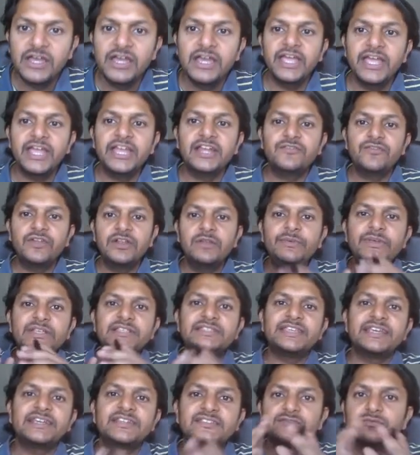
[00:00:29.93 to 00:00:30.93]
it will be
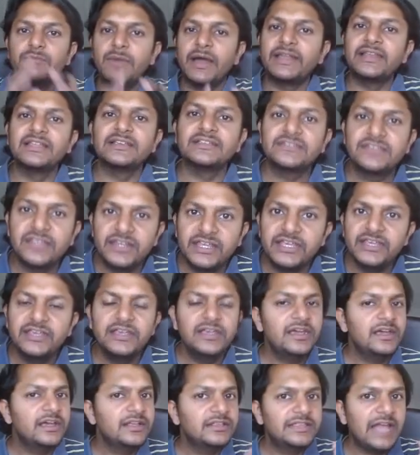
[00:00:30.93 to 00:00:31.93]
6 minus 3,
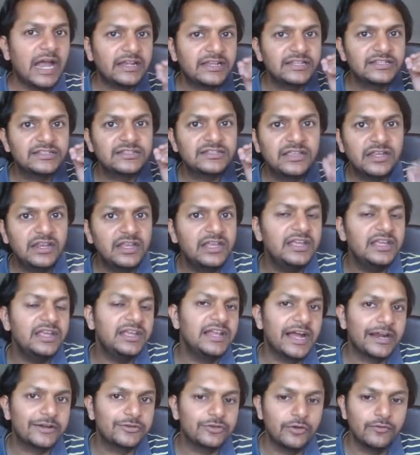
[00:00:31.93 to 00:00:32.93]
that is 3
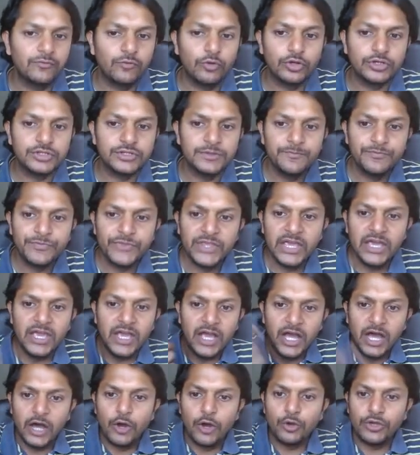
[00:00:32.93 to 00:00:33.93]
electron volt.
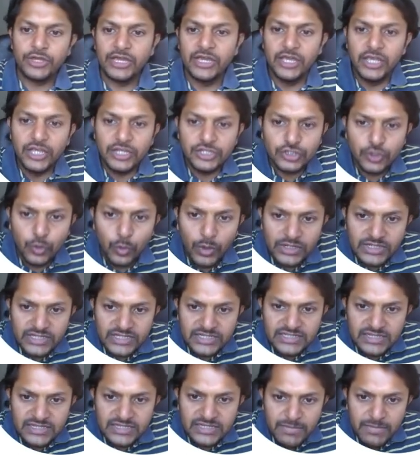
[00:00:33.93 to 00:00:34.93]
Okay, so what is
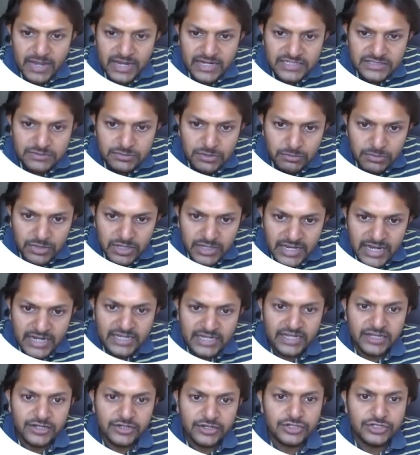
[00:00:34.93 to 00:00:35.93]
the maximum
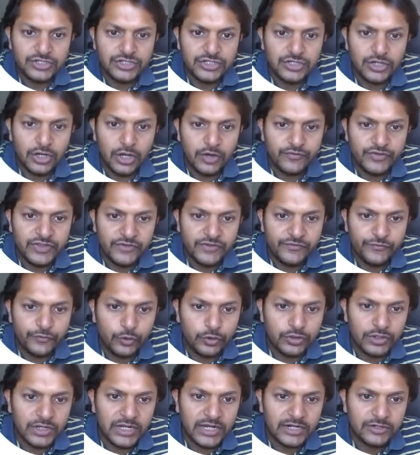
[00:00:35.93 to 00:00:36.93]
kinetic energy of the
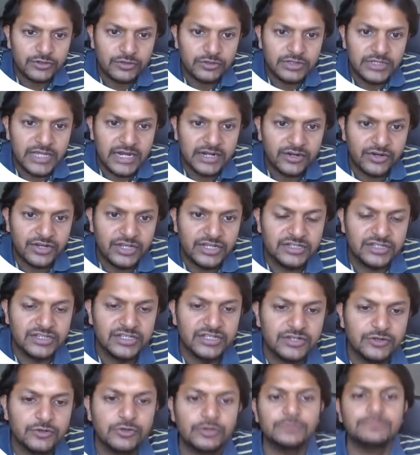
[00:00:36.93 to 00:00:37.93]
photoelectron that reach the
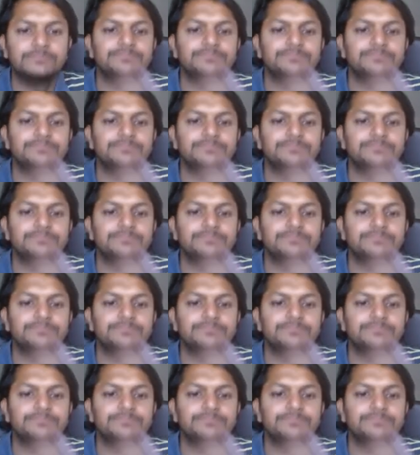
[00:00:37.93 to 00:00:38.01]
anode?